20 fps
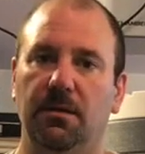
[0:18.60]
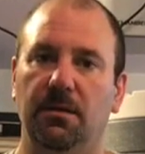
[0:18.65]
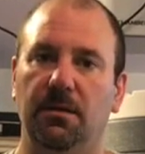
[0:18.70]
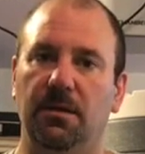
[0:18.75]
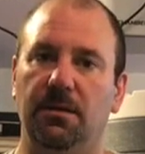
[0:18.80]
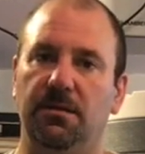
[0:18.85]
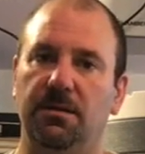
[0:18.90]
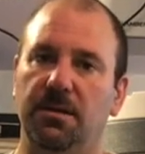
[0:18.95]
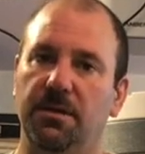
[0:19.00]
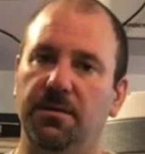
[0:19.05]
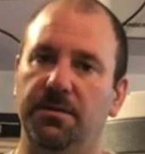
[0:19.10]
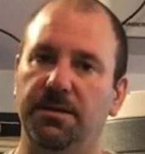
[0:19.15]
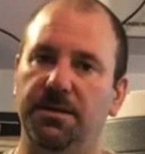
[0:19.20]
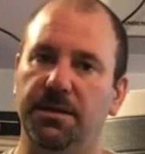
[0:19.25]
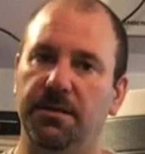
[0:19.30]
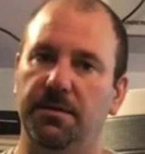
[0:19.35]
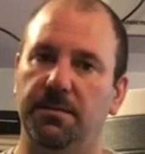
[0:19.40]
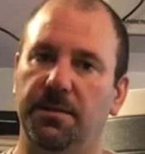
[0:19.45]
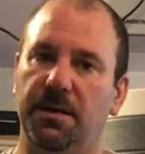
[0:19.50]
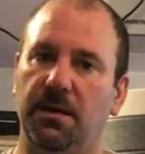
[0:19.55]
that's near and
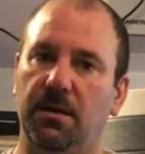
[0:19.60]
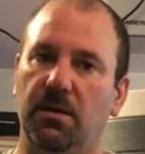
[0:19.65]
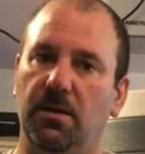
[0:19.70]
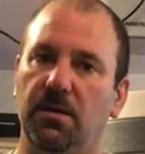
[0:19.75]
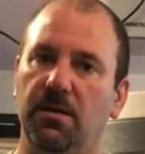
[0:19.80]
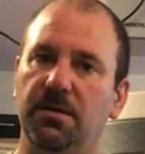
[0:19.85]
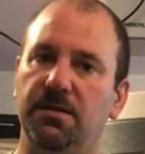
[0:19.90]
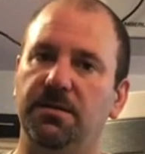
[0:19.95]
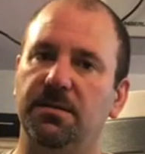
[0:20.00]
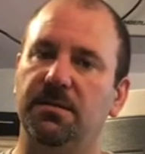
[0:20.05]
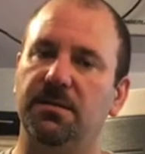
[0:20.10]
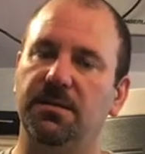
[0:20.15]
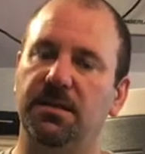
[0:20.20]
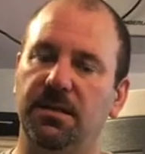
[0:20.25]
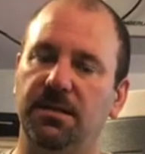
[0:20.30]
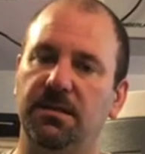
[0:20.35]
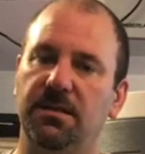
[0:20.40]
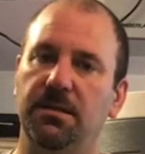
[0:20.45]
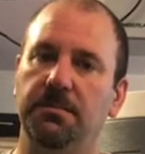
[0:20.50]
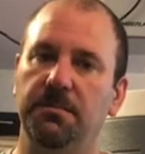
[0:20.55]
dear to my heart is
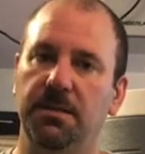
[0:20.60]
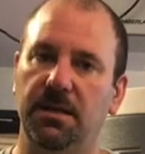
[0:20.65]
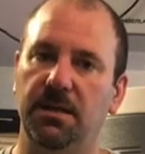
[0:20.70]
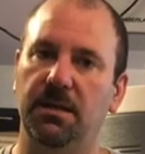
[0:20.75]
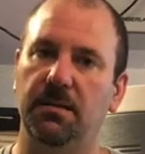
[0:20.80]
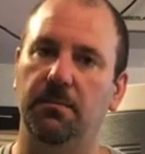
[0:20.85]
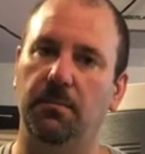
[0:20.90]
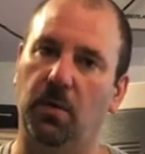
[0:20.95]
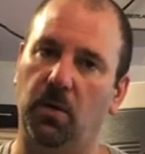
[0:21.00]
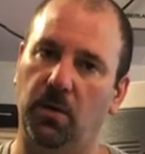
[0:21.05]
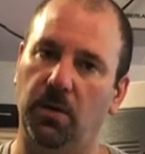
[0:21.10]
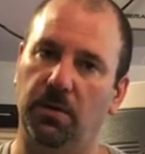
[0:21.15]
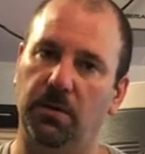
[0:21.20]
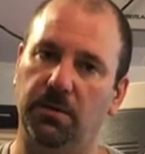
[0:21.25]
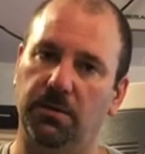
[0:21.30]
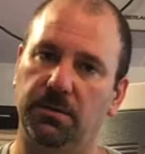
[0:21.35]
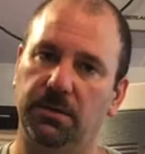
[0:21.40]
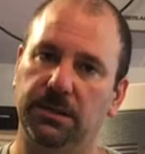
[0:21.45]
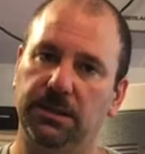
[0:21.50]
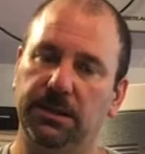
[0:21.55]
60-minute boil.
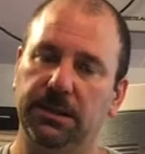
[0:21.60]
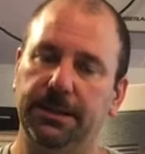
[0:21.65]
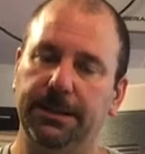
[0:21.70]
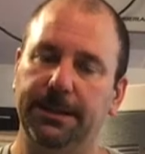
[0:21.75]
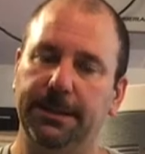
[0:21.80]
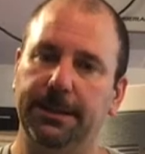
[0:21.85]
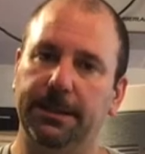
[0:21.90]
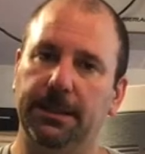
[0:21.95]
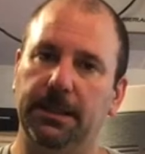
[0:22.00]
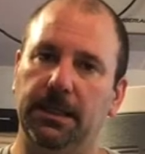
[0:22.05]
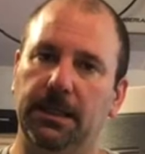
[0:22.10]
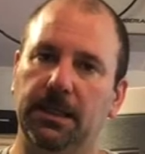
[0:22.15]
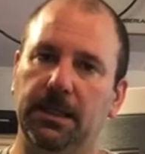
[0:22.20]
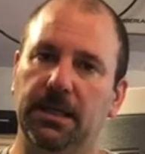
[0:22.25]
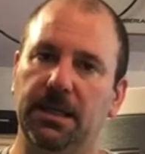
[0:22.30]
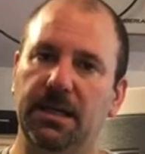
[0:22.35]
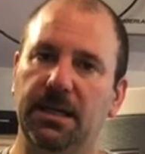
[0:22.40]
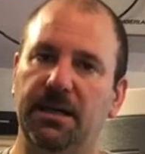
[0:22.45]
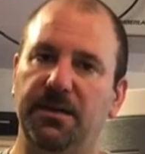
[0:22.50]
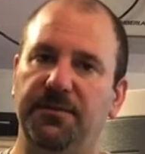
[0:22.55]

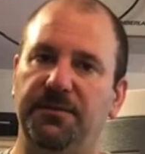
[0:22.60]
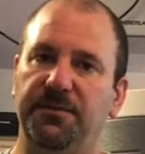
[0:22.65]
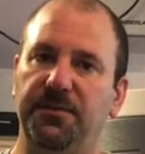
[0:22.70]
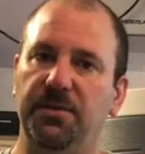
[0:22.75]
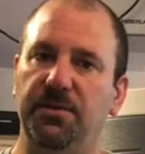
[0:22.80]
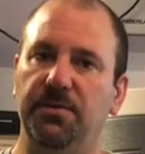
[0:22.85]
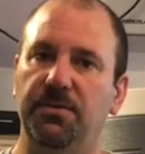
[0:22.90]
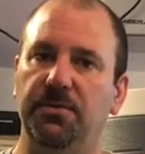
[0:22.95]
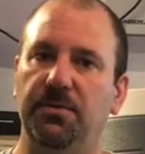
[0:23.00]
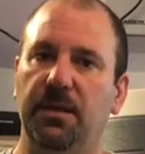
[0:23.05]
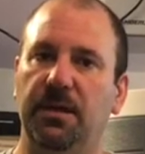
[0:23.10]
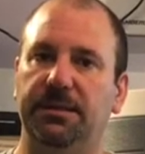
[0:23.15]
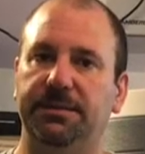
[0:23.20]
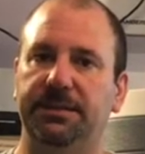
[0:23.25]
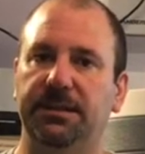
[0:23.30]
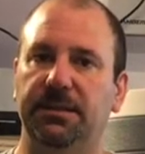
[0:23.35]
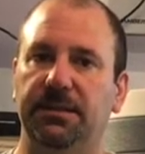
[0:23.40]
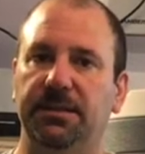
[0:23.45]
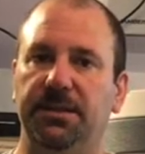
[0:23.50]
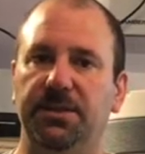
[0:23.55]
Any of you out
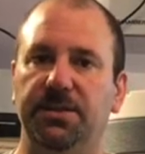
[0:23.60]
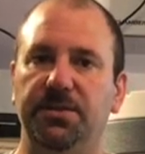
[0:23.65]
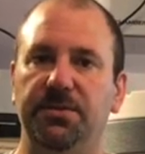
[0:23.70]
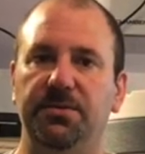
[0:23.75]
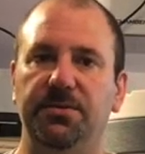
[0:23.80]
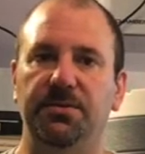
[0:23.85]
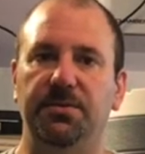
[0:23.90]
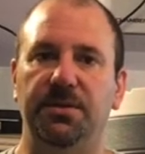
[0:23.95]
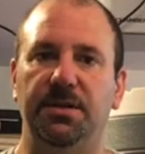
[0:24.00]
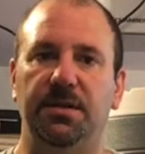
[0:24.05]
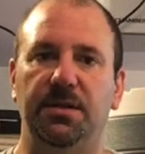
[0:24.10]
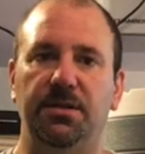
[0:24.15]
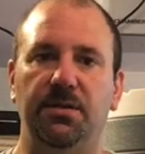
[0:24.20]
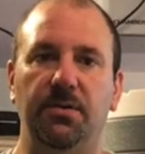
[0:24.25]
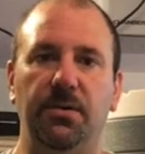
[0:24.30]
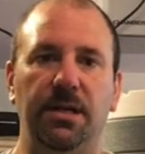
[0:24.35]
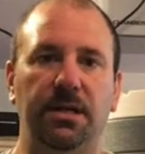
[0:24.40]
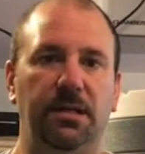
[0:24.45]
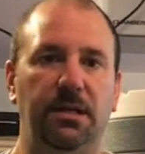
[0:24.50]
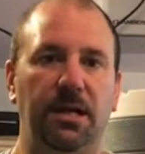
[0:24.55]
there that do the
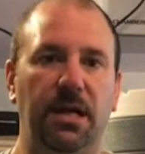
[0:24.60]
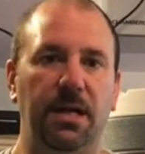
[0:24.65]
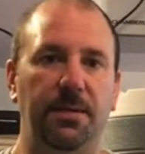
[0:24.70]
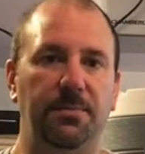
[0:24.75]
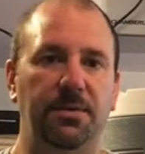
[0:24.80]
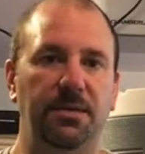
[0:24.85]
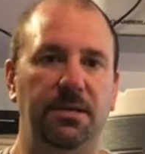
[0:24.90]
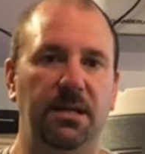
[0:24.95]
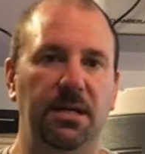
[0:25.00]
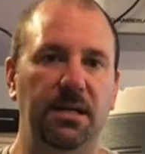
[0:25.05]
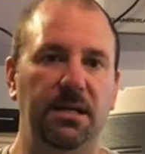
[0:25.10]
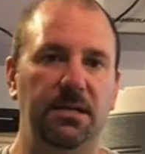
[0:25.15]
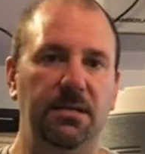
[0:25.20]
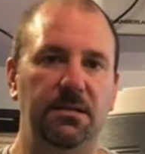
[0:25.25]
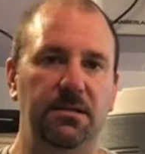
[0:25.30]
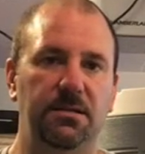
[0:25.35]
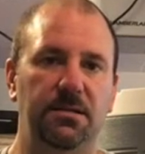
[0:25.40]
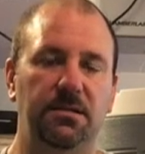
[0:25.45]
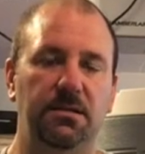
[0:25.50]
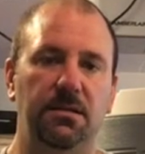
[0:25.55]
New England
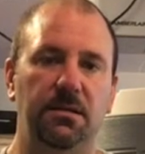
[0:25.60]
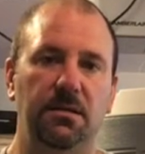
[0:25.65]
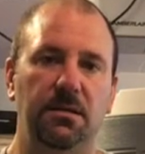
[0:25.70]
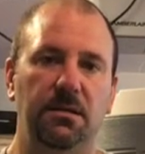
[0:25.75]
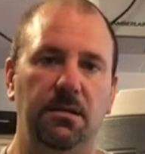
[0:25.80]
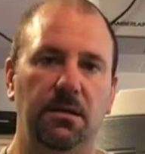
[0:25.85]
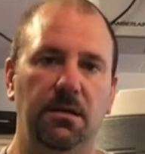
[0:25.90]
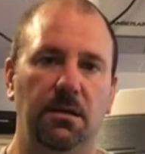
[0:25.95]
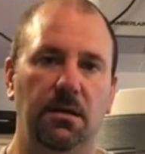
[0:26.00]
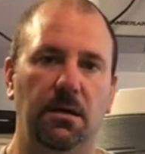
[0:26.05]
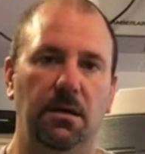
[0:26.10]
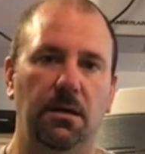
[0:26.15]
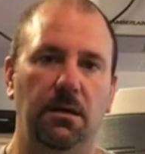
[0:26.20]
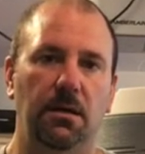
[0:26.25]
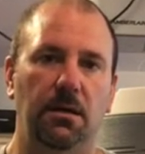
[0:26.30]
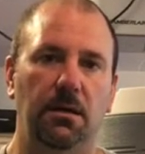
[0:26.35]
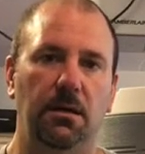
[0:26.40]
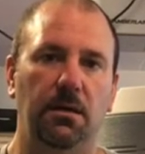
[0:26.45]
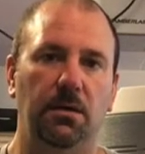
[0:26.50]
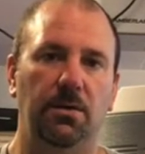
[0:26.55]
IPAs,
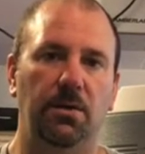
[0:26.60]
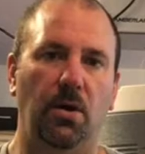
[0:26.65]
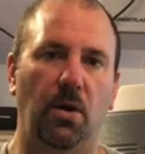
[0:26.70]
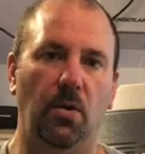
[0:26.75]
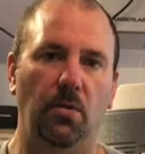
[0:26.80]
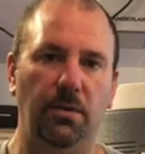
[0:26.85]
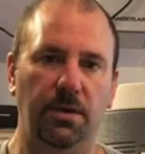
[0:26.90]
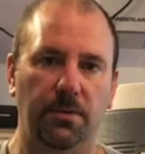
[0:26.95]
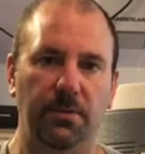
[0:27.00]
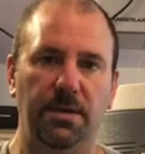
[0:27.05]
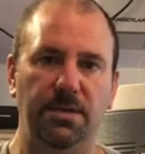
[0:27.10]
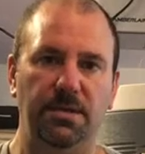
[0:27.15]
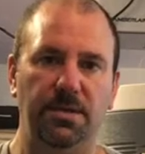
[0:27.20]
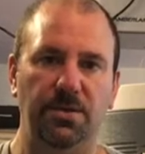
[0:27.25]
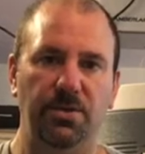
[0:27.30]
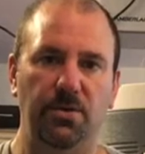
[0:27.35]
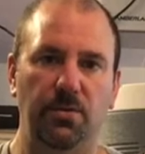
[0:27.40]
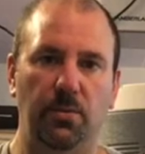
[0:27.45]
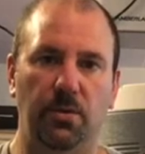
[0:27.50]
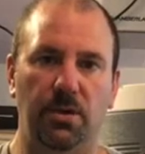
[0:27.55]
the only
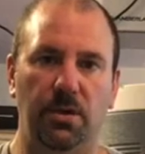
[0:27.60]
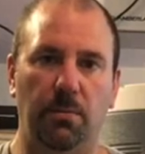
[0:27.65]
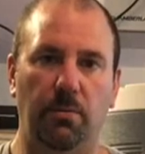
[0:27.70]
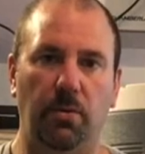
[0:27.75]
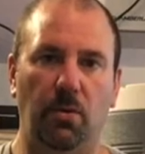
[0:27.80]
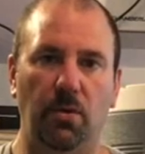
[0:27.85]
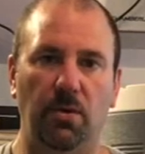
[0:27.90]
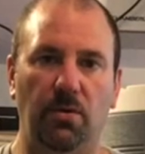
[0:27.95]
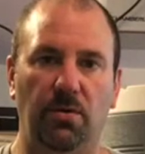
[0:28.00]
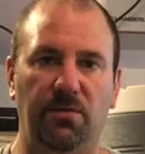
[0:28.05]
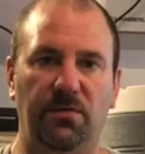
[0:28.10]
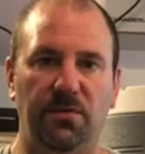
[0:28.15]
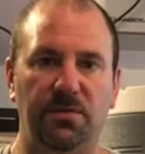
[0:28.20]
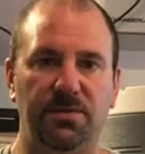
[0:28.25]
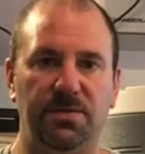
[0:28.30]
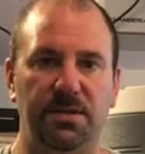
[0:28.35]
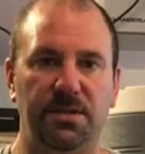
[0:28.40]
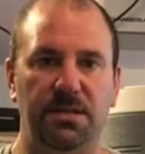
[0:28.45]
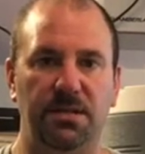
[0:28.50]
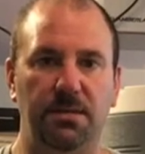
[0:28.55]
reason you want to boil for
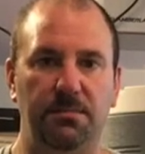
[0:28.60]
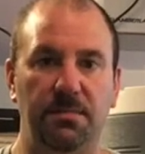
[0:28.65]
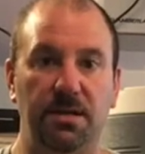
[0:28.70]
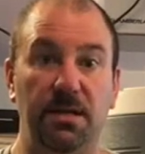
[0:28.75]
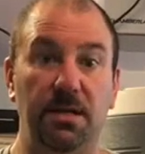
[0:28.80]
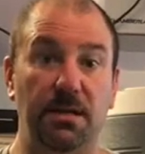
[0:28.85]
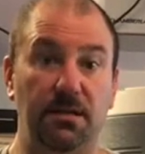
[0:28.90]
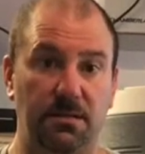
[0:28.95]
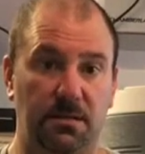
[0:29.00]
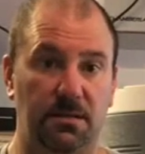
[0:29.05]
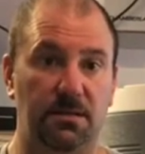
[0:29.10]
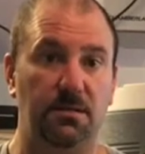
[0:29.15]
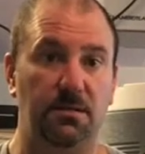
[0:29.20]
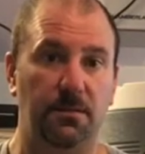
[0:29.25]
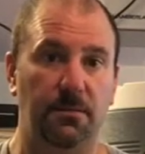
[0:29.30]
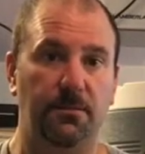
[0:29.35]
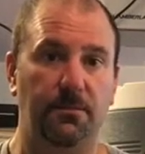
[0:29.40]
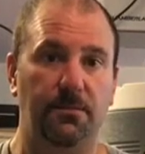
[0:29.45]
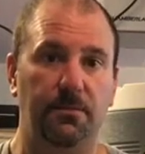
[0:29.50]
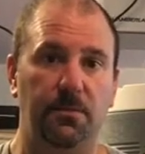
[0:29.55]
60 minutes
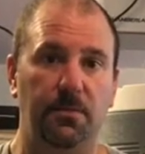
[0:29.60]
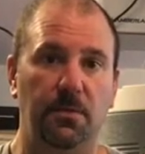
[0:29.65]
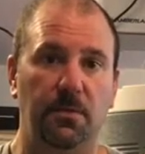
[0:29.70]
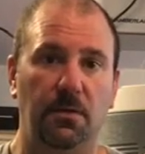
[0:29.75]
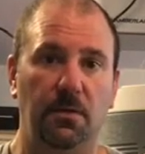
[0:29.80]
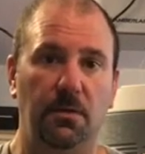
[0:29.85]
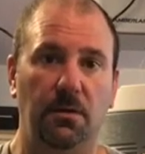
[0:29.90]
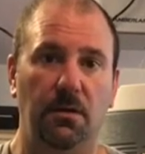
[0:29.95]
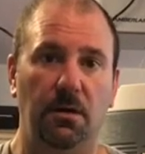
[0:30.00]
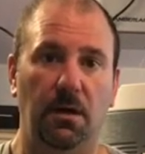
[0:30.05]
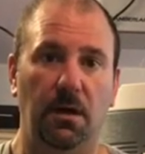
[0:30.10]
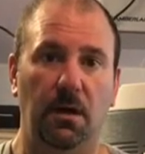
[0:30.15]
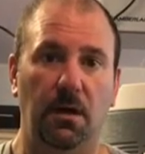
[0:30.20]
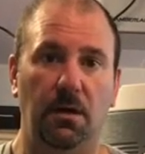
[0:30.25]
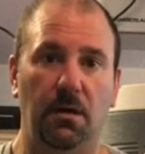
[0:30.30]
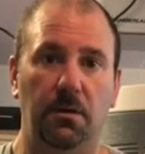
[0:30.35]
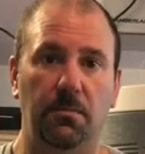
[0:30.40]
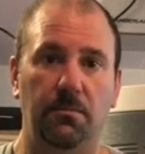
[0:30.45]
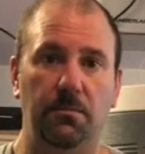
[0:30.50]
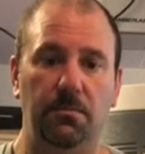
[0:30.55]

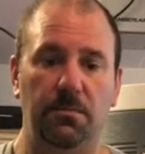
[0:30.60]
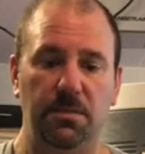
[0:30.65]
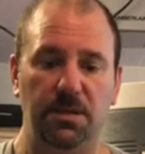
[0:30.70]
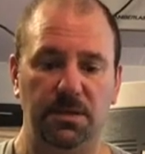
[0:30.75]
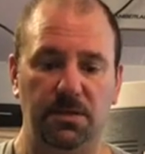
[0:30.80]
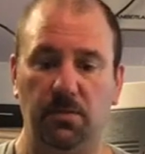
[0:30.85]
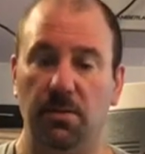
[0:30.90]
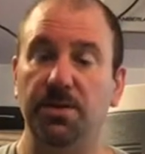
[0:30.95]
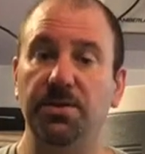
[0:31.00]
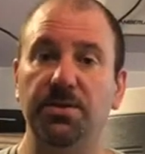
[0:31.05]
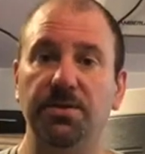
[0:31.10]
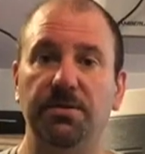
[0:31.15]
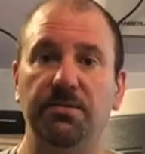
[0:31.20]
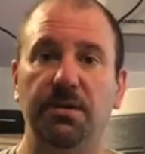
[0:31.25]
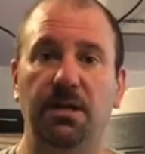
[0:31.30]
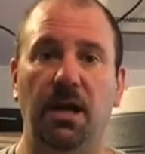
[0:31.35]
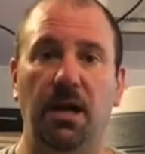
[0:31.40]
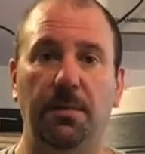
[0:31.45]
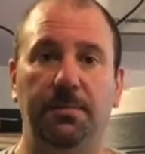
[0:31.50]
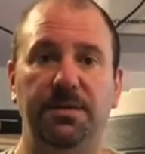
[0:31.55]
is when you're
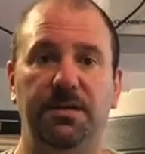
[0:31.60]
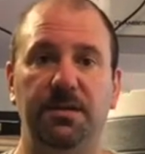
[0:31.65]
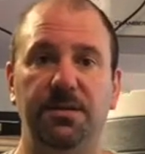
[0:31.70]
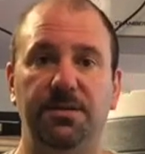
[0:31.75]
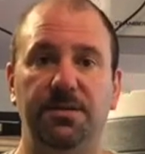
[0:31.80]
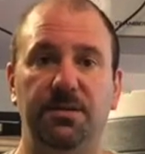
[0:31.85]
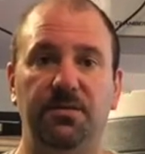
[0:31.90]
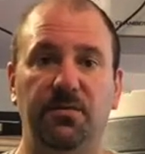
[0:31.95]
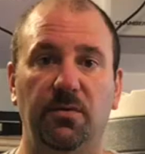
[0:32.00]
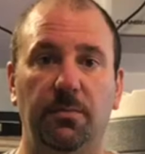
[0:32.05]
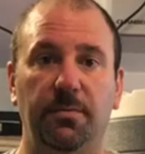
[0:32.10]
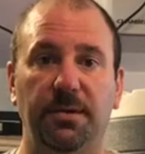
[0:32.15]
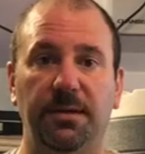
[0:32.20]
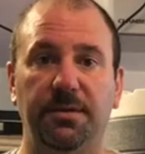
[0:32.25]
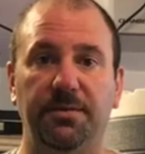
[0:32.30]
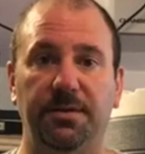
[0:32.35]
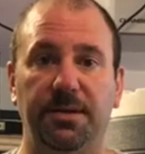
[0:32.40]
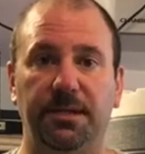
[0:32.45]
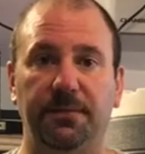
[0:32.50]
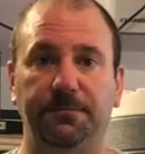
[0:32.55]
doing hop additions for
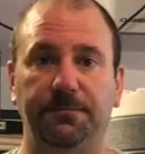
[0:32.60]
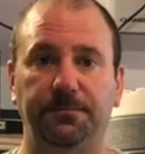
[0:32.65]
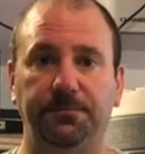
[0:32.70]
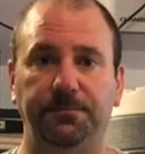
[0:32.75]
bittering.